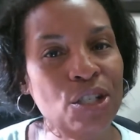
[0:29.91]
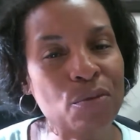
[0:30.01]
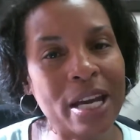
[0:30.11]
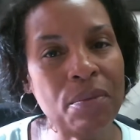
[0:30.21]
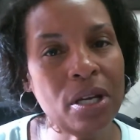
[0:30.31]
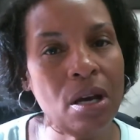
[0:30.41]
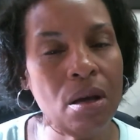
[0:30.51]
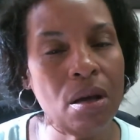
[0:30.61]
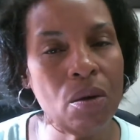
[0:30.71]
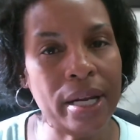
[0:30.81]
You might
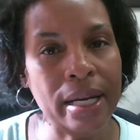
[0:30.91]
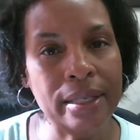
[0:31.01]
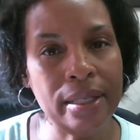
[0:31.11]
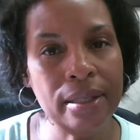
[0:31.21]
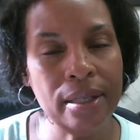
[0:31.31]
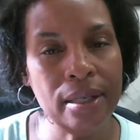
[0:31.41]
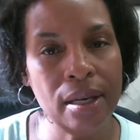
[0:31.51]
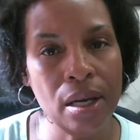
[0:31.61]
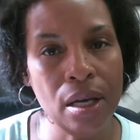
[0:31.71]
recall when I did the